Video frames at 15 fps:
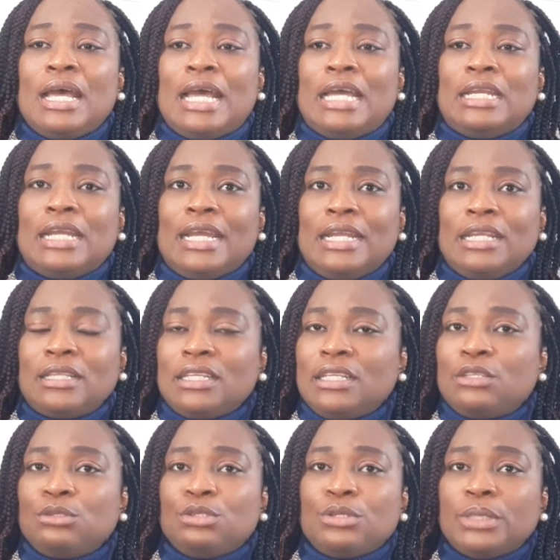And
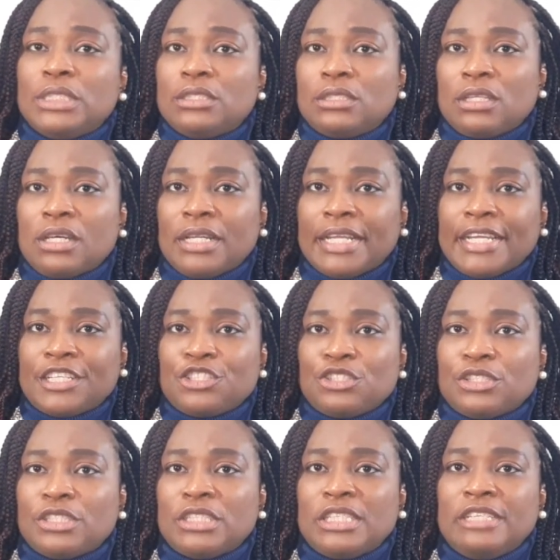anything could go into
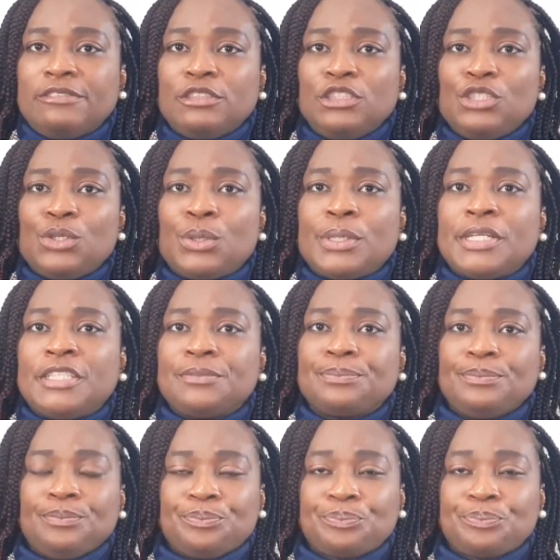collection, even your